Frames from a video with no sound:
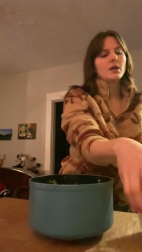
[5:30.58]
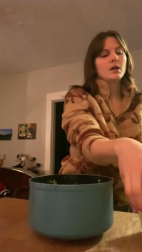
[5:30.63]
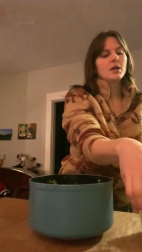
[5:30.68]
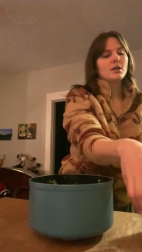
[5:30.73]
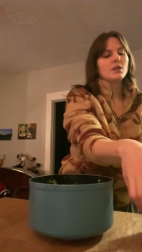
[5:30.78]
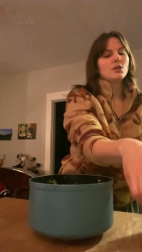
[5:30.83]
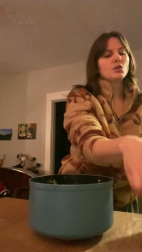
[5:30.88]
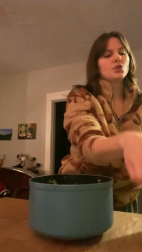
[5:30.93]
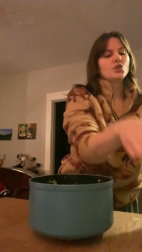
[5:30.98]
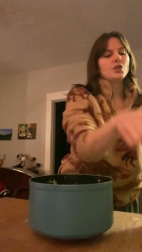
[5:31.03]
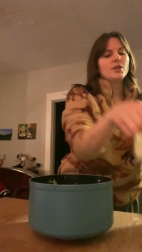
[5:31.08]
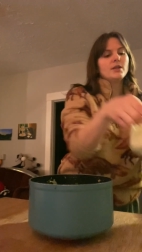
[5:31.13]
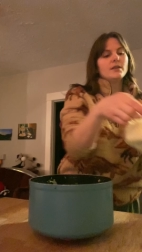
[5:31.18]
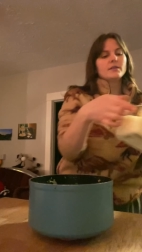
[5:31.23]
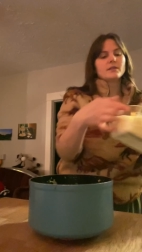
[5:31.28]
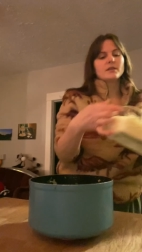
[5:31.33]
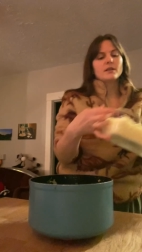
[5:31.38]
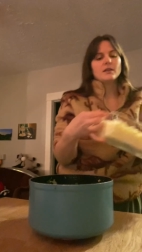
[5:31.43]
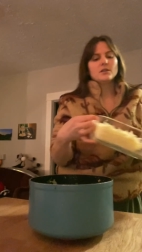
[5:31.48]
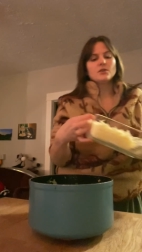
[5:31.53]
the cheese
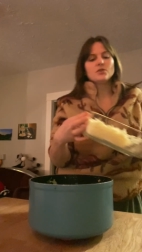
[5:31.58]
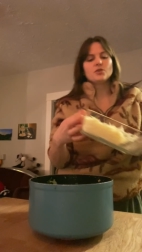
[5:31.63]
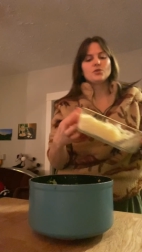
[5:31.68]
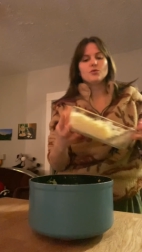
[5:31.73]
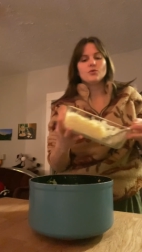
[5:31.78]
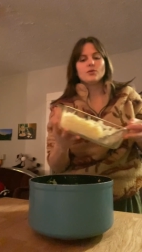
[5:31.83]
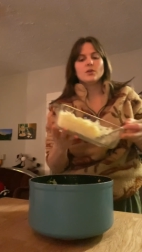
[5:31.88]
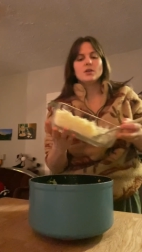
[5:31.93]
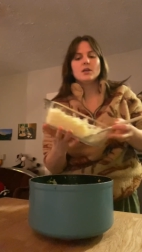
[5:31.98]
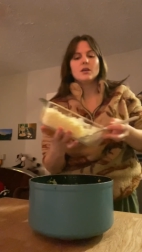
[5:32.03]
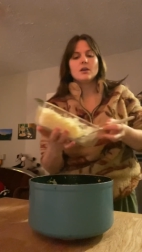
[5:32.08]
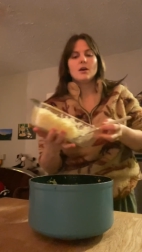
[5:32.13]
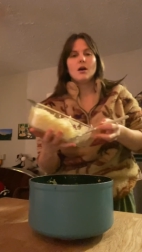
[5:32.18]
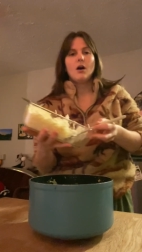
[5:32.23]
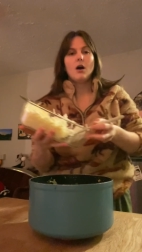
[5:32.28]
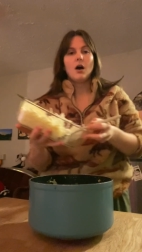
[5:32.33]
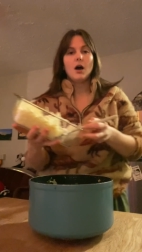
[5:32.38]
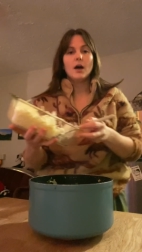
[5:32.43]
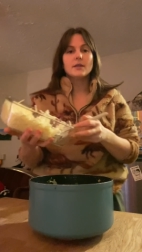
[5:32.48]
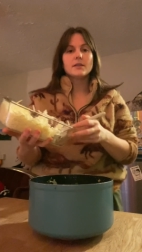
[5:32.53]
into the
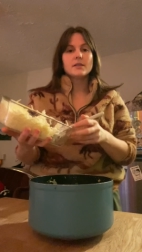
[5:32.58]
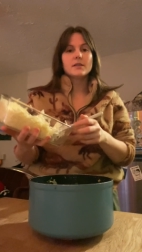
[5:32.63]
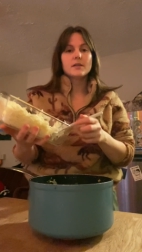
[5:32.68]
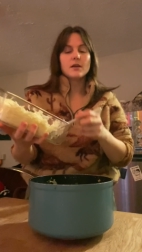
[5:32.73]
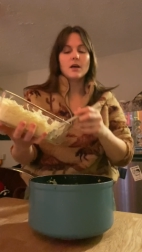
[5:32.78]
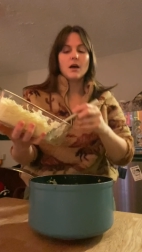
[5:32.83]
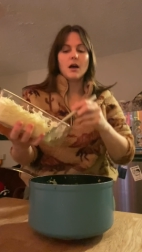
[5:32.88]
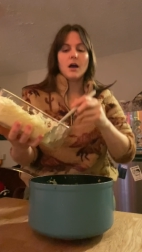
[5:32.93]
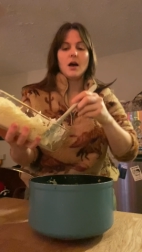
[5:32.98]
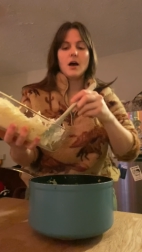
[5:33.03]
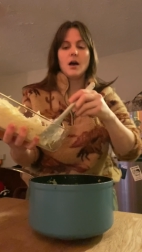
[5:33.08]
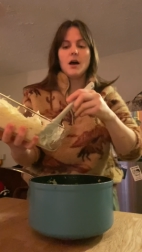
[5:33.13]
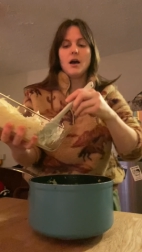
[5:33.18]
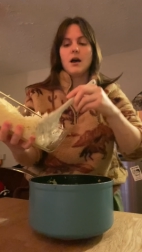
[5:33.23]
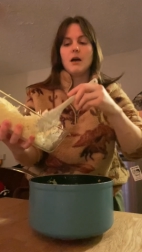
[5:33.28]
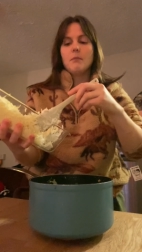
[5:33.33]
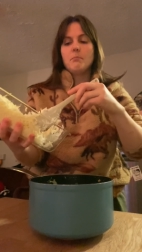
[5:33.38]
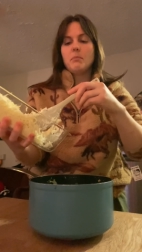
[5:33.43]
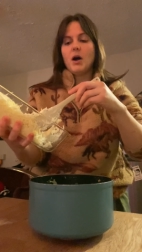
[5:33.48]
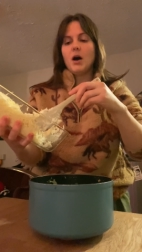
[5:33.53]
hot
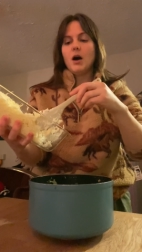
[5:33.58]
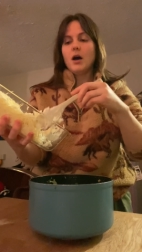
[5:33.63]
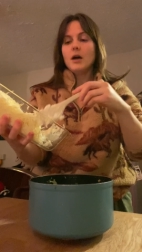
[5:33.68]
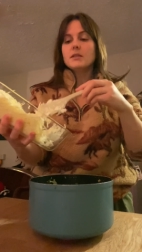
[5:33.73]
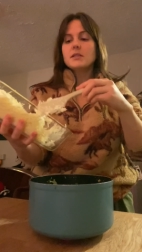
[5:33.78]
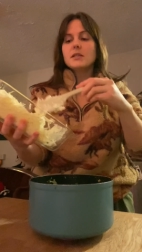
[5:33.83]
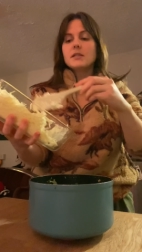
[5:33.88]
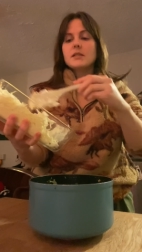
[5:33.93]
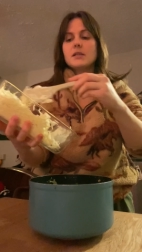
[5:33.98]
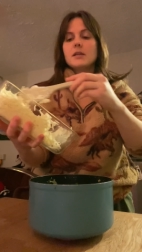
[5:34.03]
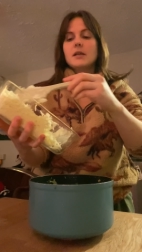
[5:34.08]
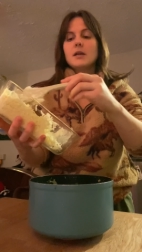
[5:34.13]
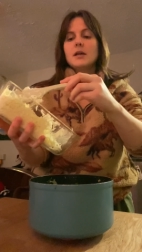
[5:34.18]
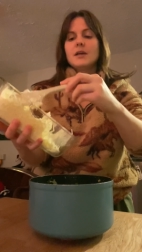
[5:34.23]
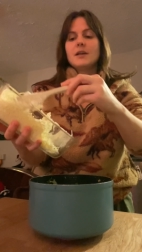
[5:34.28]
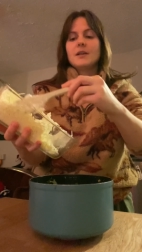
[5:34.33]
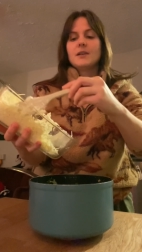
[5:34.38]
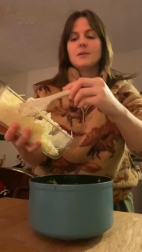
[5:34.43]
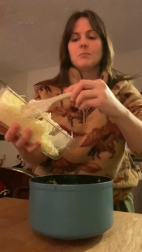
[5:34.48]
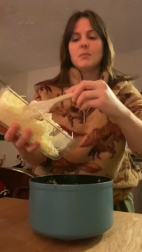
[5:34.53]
pot
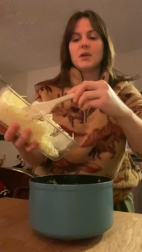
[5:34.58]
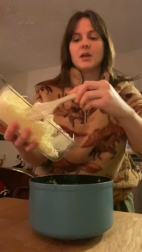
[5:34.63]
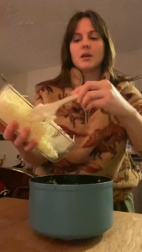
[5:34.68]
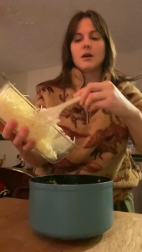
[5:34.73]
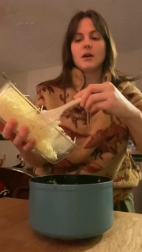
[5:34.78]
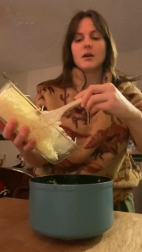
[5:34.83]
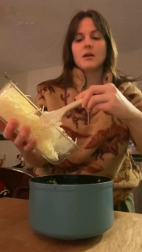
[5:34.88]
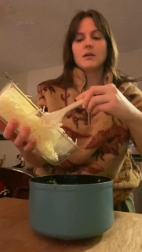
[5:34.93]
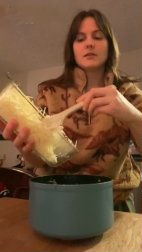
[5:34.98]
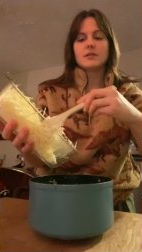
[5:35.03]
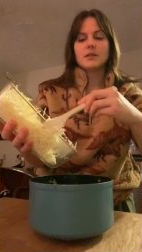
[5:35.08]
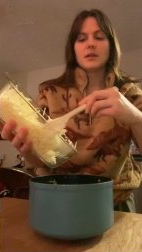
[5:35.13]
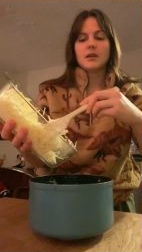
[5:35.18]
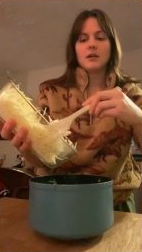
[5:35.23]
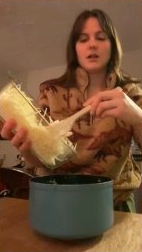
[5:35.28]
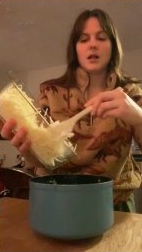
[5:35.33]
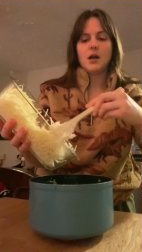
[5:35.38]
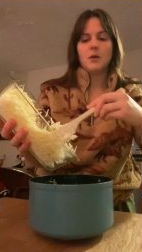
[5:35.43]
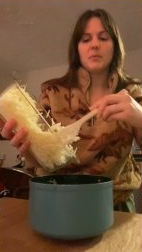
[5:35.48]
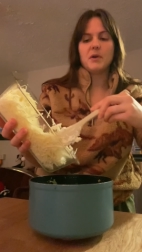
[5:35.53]
because it'll
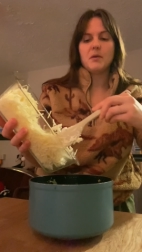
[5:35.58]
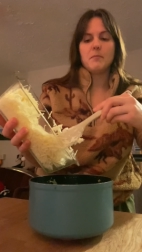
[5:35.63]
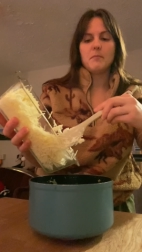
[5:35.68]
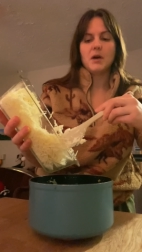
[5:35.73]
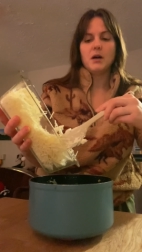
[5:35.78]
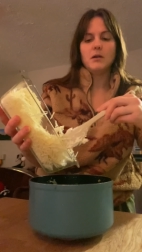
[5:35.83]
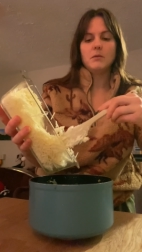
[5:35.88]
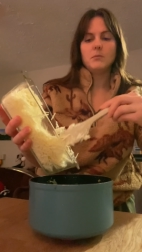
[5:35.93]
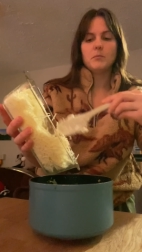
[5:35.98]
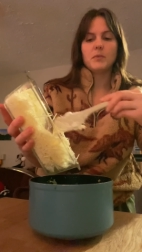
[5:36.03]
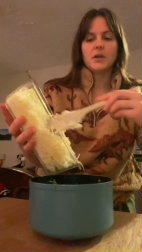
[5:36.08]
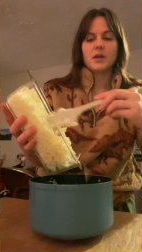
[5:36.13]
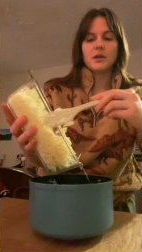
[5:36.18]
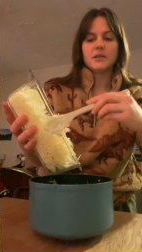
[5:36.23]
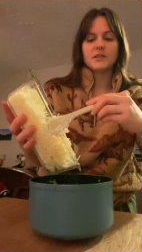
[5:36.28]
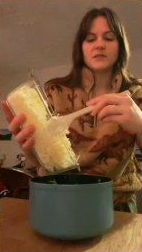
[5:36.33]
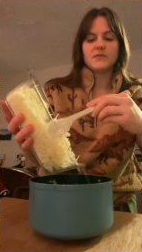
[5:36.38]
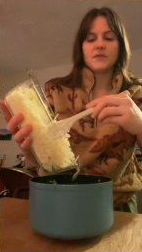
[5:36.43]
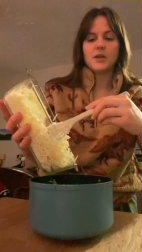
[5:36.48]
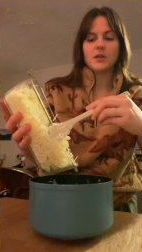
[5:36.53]
help it melt, because
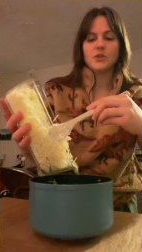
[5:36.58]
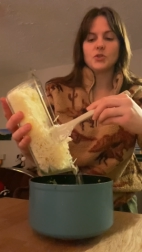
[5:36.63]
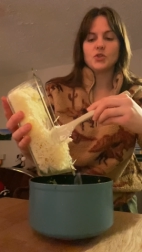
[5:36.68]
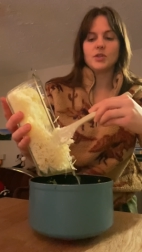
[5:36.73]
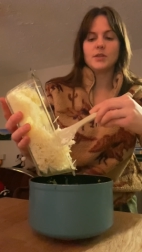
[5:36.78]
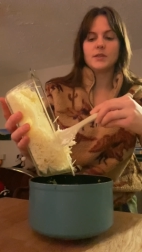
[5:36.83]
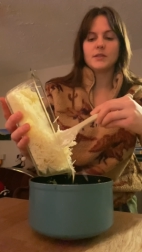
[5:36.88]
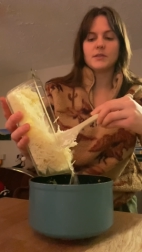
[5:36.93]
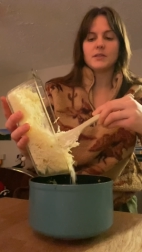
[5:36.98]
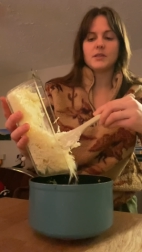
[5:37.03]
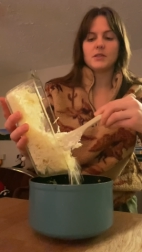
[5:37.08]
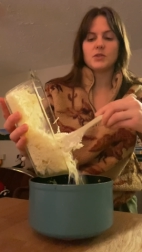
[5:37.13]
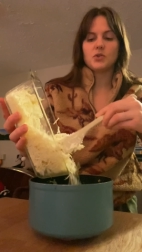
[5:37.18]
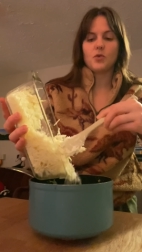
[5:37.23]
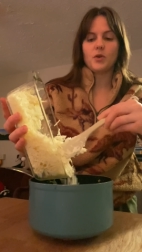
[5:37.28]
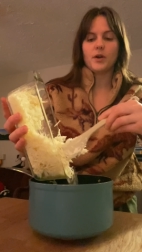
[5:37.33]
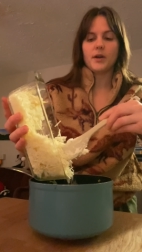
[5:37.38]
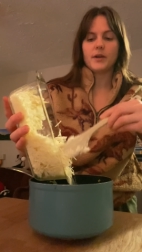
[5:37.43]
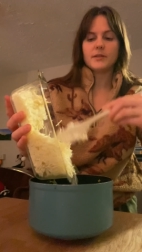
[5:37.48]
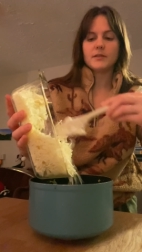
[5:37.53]
vegan cheese
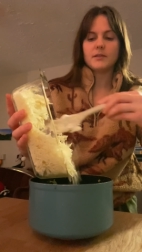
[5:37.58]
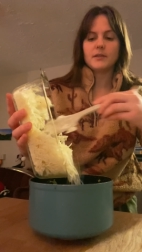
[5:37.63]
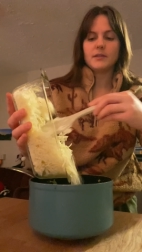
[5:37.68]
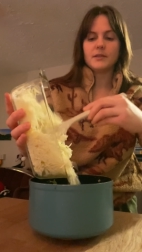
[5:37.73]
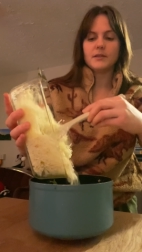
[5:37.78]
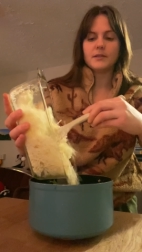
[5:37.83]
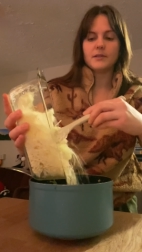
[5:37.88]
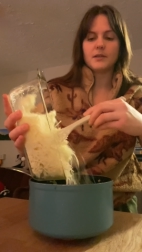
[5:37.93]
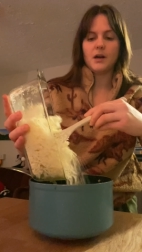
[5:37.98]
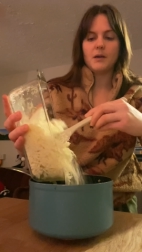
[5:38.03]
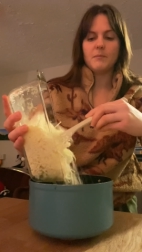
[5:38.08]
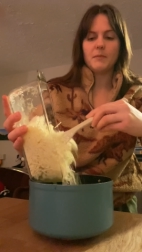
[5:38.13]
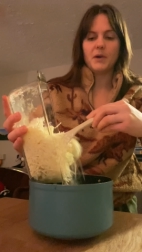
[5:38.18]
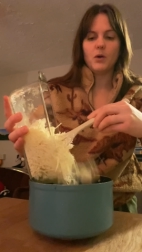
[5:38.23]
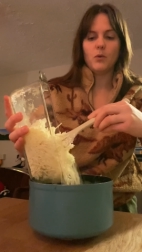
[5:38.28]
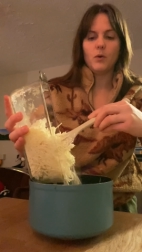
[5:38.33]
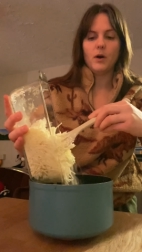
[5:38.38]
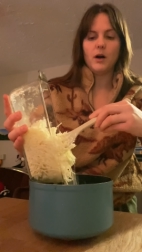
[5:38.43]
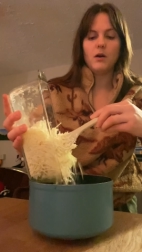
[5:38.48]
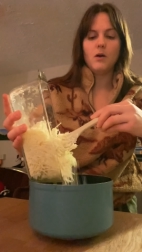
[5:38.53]
notoriously does not melt
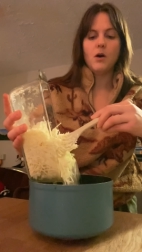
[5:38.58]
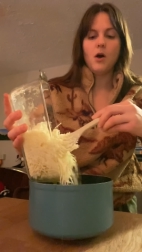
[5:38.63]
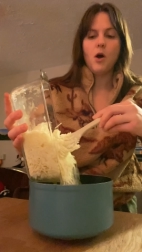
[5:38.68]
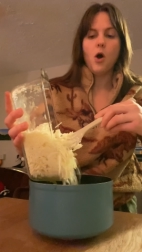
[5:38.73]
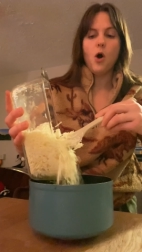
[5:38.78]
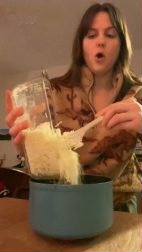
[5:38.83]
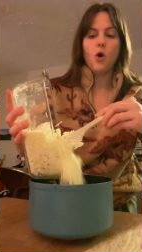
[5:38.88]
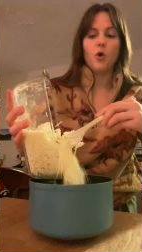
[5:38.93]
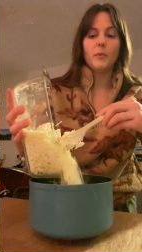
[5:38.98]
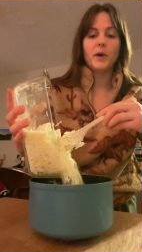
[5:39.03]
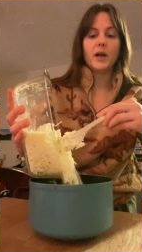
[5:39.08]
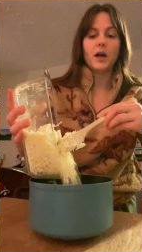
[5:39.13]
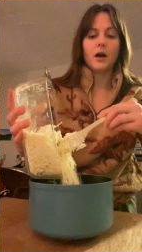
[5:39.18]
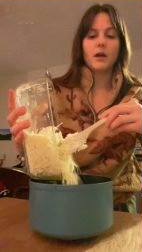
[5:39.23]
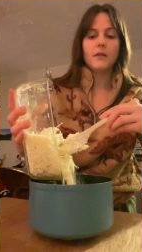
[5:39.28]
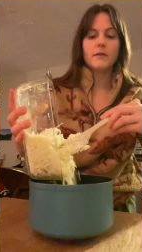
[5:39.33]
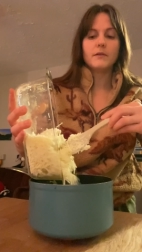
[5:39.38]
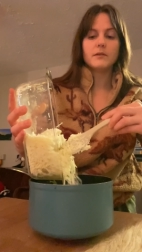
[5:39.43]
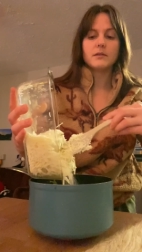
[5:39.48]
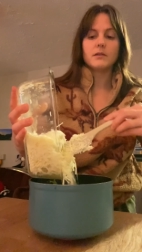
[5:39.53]
well. Oh my god,
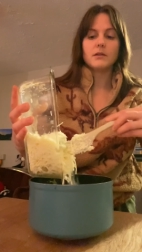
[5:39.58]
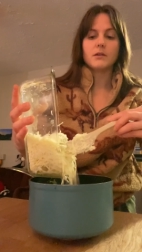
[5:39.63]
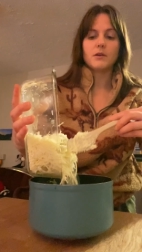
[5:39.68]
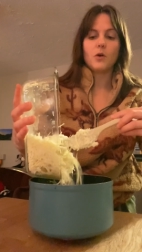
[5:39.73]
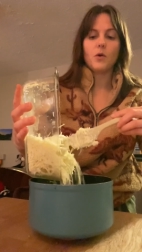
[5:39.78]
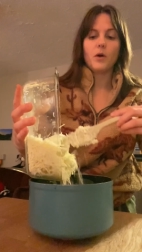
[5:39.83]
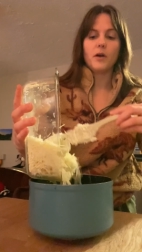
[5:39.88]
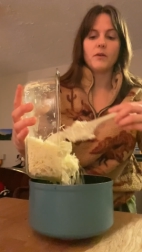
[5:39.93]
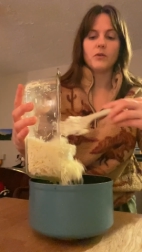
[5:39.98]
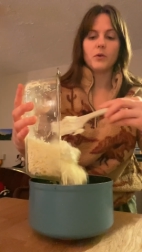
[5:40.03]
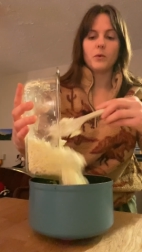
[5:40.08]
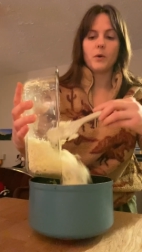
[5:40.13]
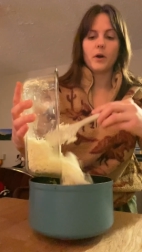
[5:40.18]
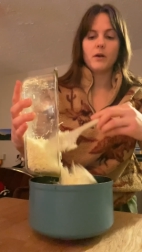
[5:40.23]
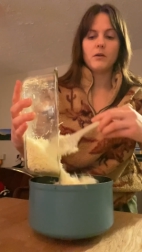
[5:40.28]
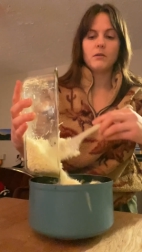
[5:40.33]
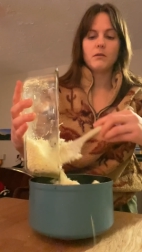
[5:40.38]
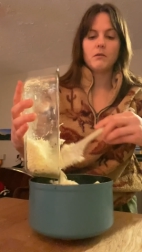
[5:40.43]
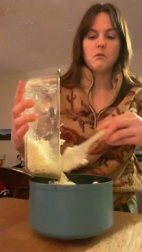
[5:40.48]
this is gonna go everywhere.